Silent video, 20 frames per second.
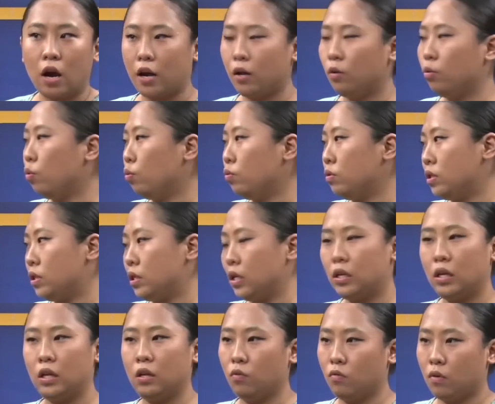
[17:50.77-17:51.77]
I don't
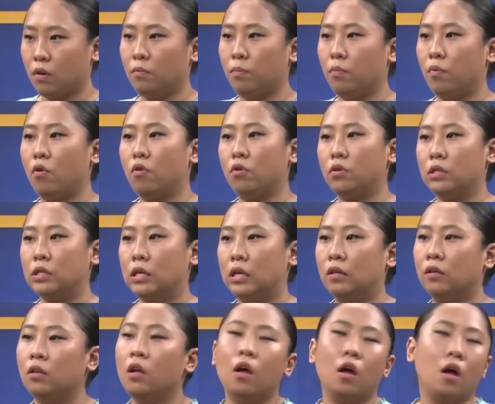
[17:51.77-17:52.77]
sit in one pose
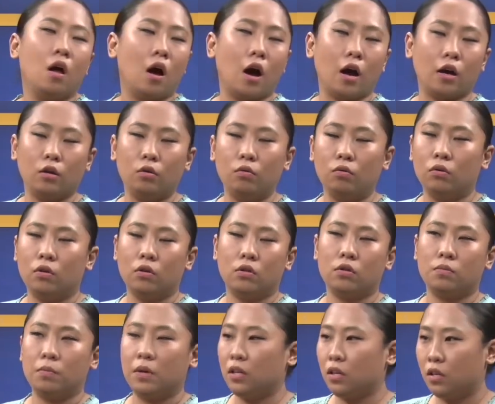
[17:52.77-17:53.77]
and I do
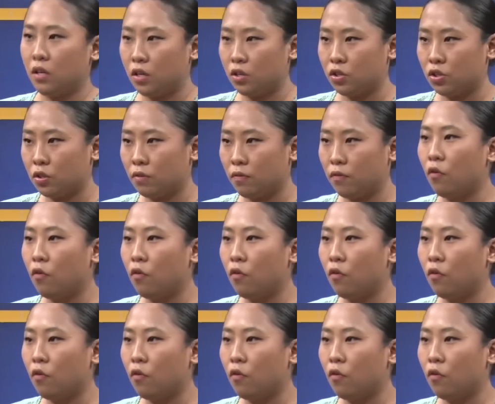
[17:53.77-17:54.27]
this meditation.